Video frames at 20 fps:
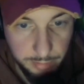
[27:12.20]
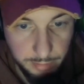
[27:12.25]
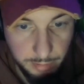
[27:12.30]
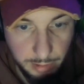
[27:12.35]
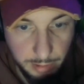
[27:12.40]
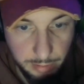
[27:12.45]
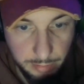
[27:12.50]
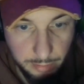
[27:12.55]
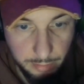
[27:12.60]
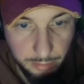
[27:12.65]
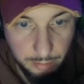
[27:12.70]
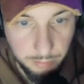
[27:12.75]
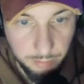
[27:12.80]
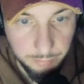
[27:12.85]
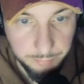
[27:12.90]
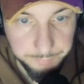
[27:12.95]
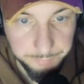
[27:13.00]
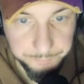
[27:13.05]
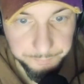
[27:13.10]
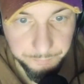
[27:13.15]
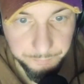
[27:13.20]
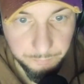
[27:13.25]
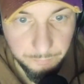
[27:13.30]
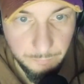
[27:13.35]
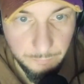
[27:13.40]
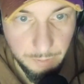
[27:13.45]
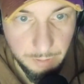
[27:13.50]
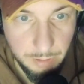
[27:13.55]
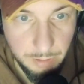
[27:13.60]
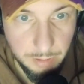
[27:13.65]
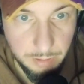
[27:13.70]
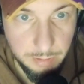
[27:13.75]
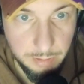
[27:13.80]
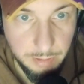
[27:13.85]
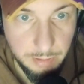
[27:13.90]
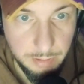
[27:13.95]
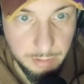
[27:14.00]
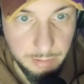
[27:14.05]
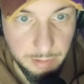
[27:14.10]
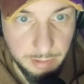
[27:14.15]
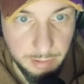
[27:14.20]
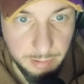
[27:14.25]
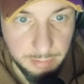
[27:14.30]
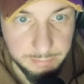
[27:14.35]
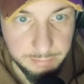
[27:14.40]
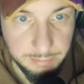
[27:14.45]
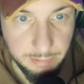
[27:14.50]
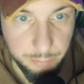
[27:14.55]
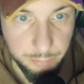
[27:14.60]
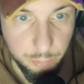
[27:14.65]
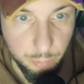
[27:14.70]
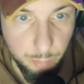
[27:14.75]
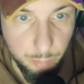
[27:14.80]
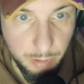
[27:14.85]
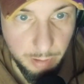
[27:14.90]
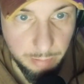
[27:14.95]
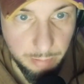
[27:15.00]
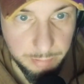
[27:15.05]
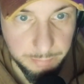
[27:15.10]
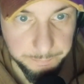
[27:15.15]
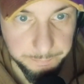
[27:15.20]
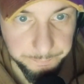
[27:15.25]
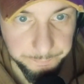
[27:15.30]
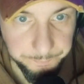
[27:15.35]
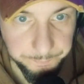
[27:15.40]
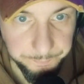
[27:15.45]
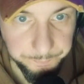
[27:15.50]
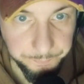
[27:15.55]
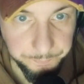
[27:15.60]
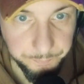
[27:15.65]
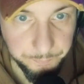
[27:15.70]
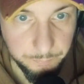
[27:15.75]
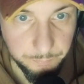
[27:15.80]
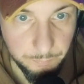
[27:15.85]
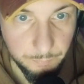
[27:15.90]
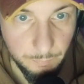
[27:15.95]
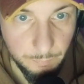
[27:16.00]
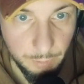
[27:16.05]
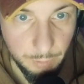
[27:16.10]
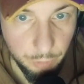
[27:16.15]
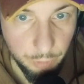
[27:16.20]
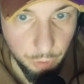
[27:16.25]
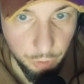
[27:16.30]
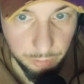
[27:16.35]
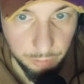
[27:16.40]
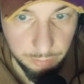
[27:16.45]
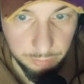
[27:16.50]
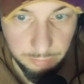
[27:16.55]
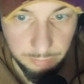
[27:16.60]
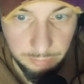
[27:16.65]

then and then I'll tell you about it. Look,